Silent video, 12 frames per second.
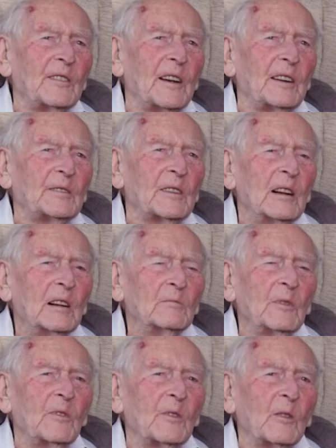days
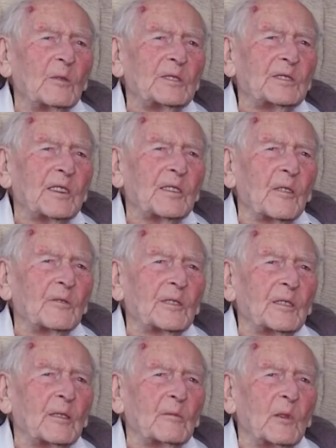before we set off to
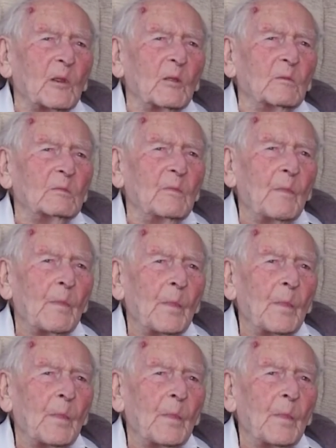come home.